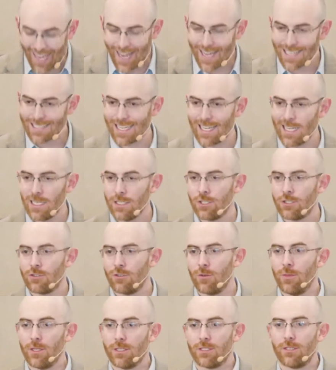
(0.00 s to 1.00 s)
as
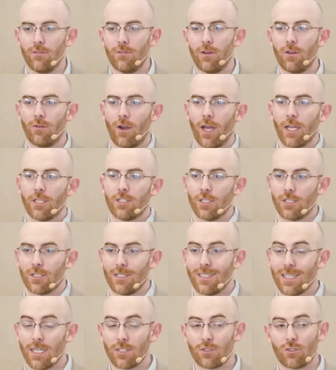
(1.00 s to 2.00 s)
instruments of
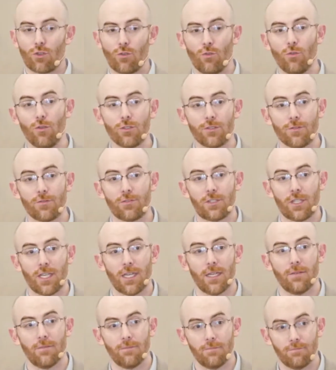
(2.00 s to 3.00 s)
unrighteousness, as tools of
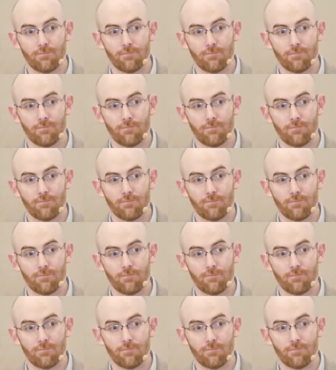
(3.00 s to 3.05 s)
sin.